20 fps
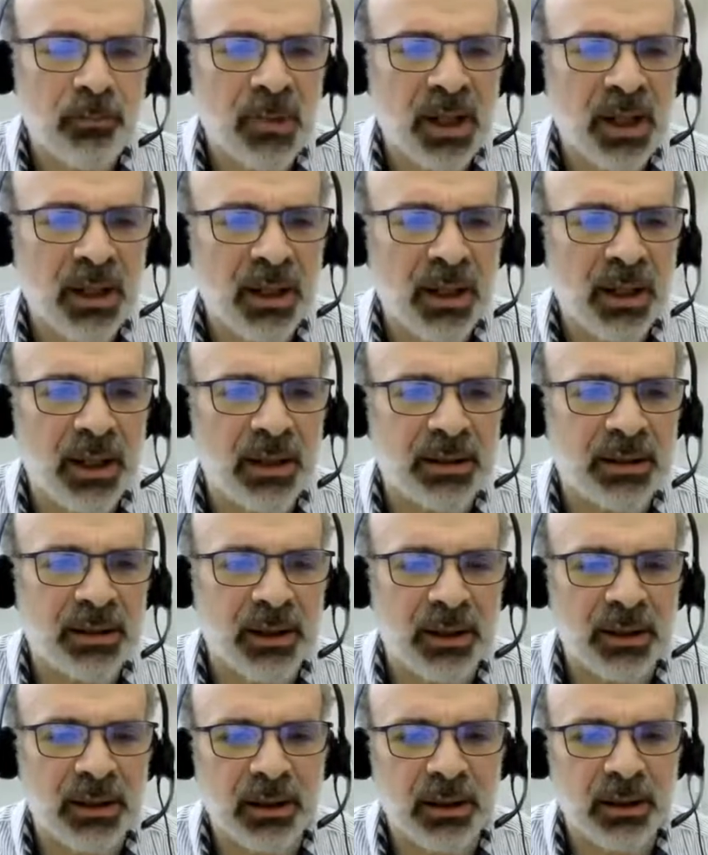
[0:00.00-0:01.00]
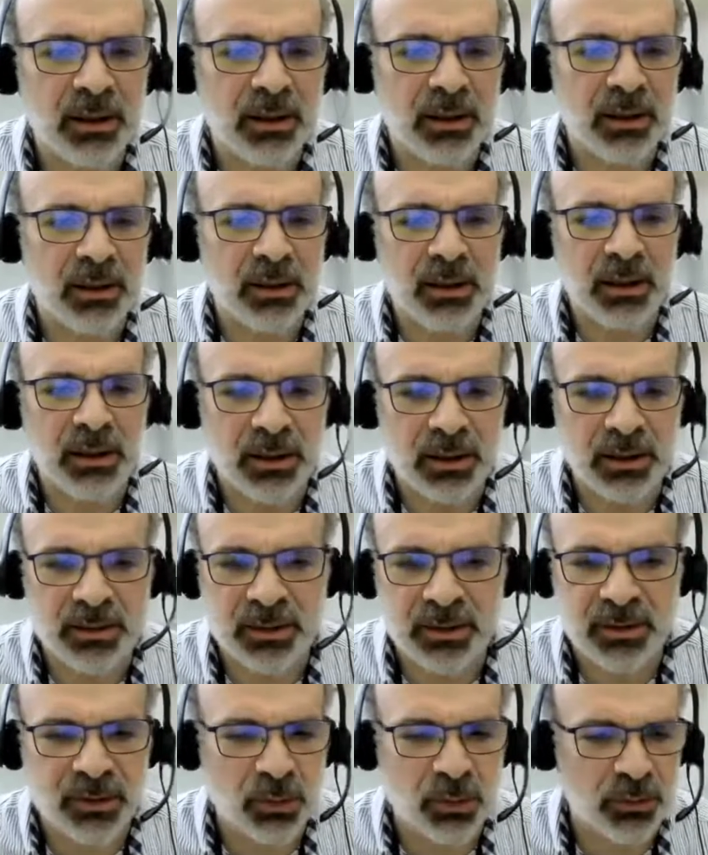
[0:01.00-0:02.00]
and
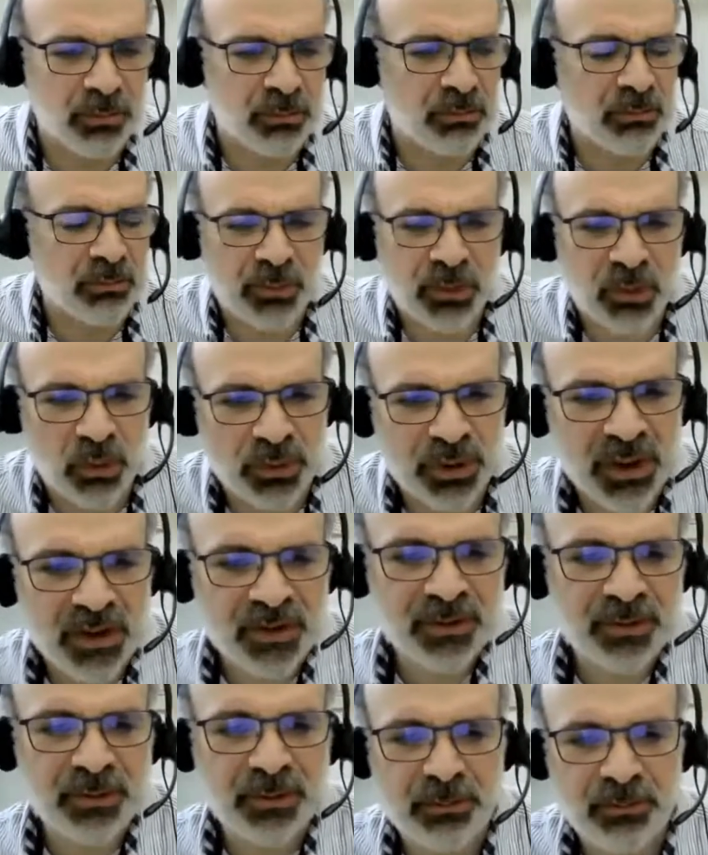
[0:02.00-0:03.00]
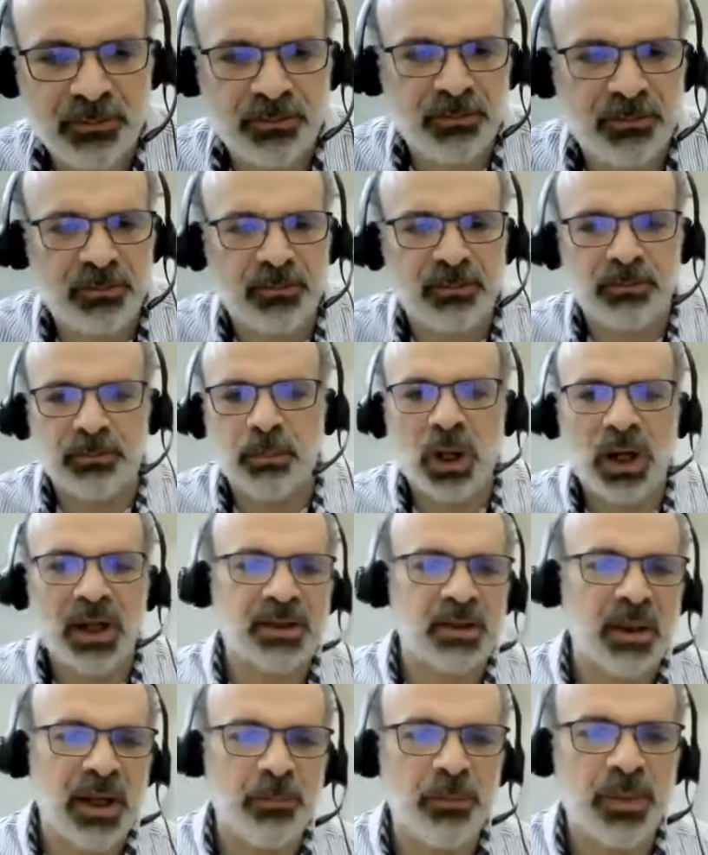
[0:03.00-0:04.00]
so these
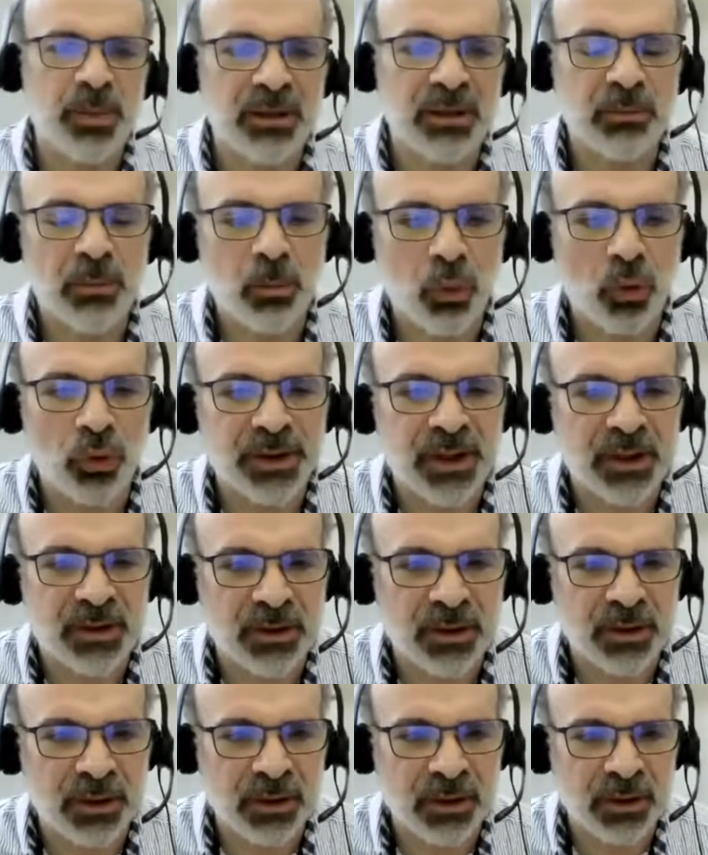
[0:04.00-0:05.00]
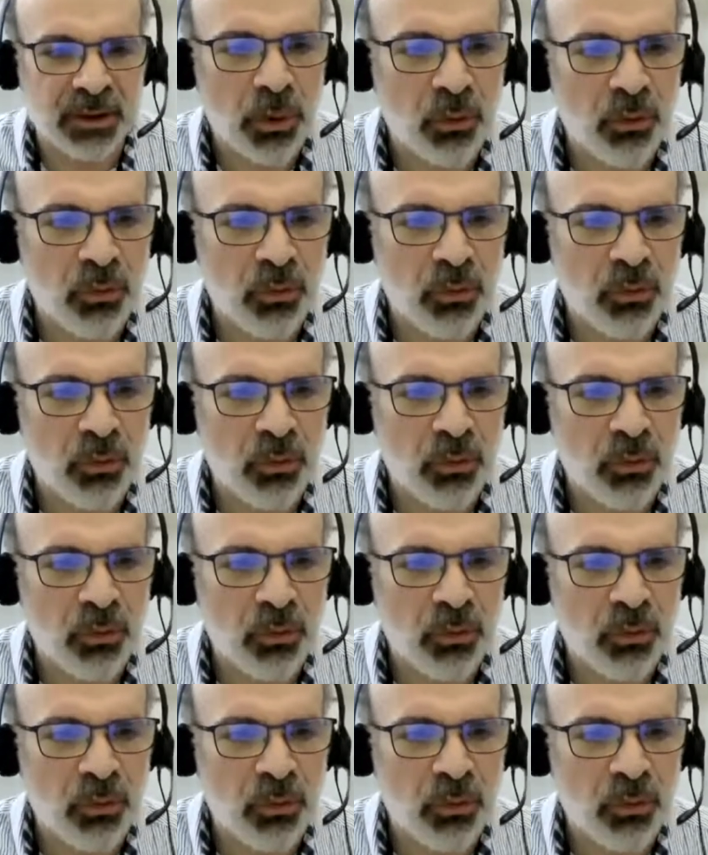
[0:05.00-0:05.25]
bugs have been reported in a number of